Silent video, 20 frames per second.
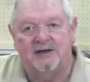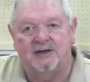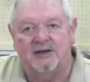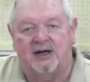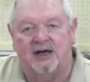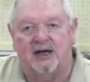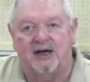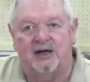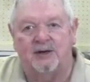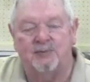
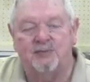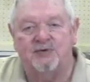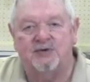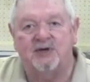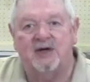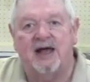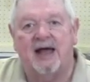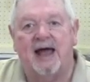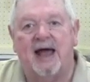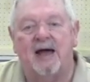
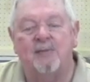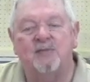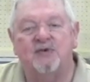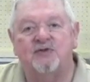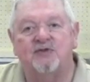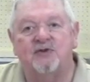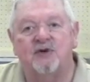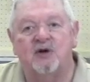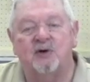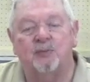times
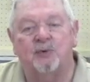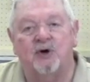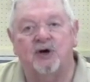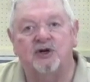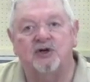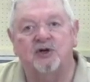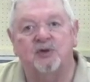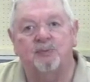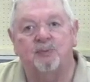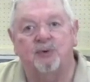atmospheric
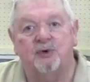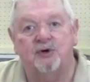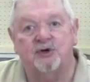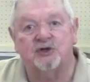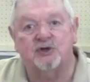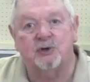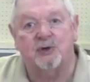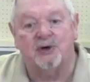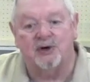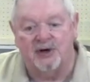pressure per
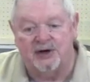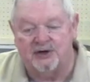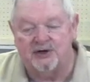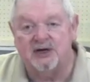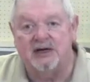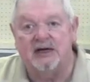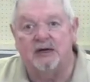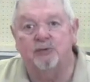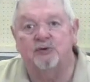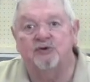square
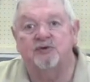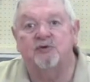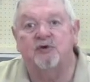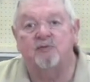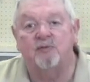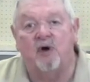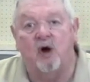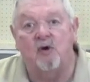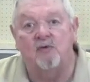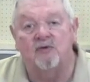inch equals
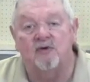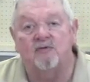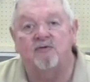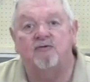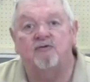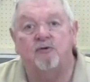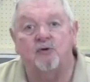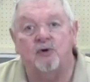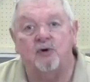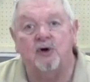over
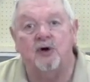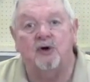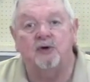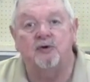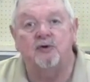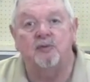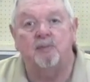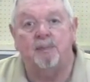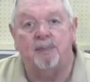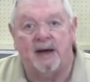
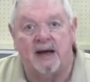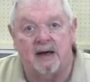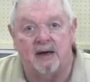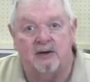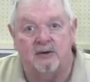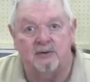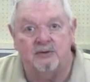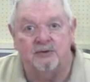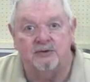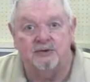400
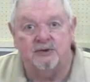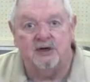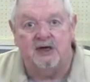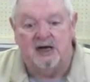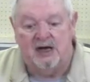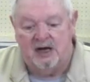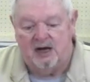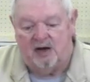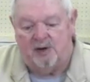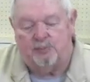pounds
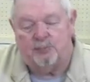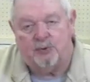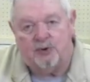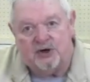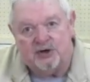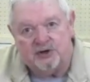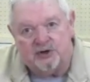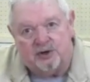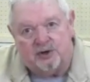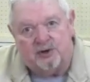of
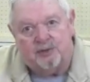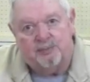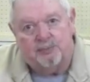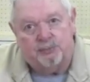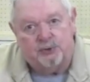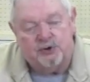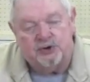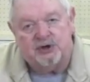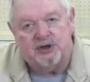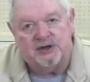pressure
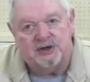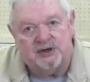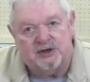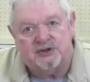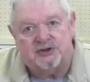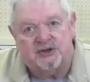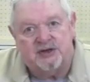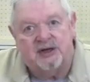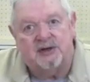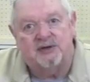pushing
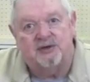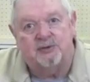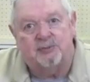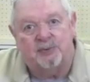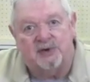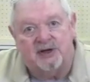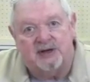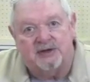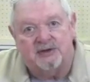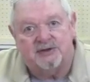this into
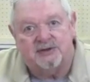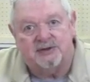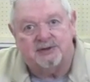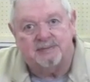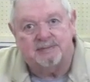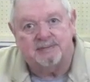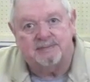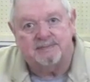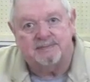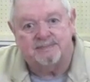place.
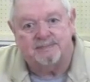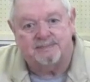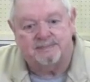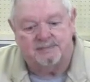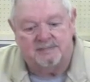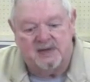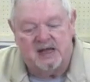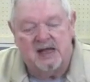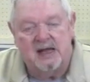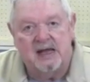
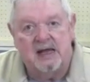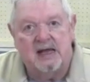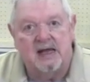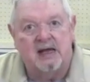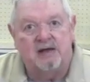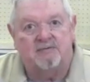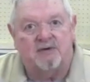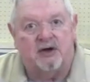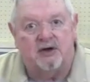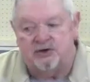
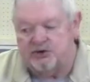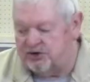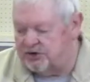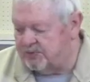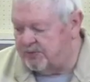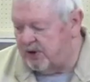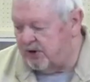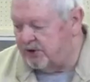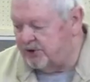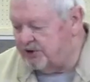If I used a
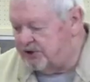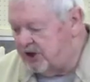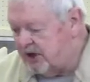smaller